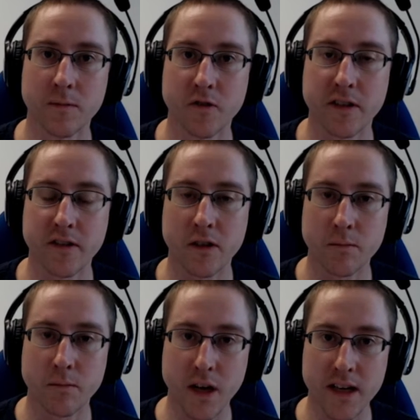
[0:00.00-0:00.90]

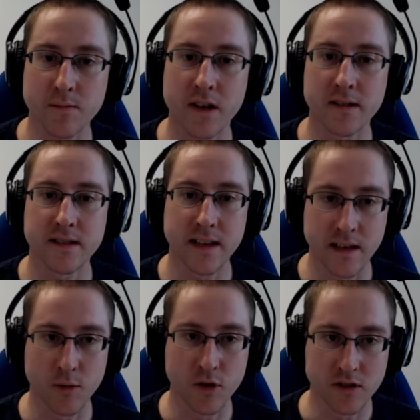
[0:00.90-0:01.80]
deuterium-tritium plasmas
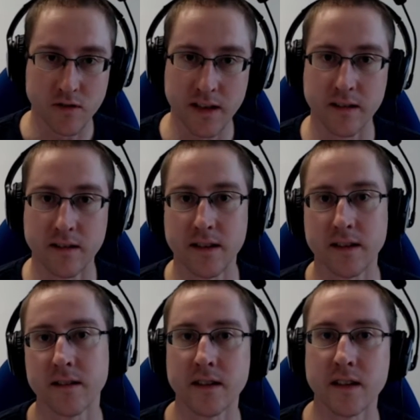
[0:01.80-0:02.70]
and demonstrated
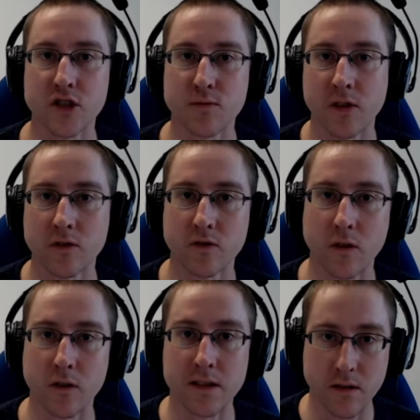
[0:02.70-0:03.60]
that the detachment
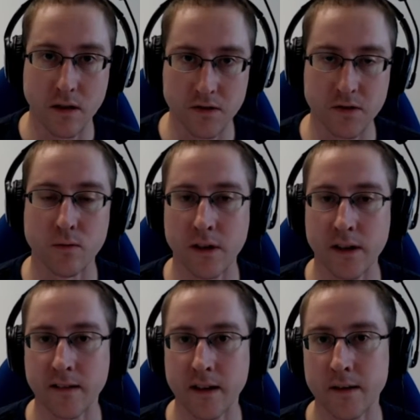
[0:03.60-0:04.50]
control is also
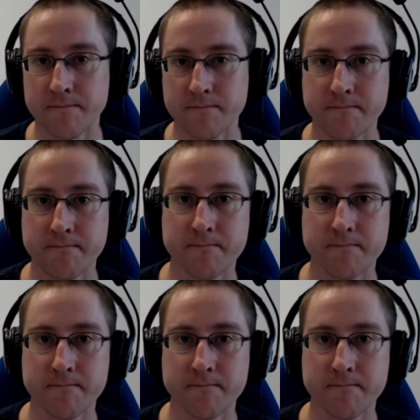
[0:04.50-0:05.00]
working there.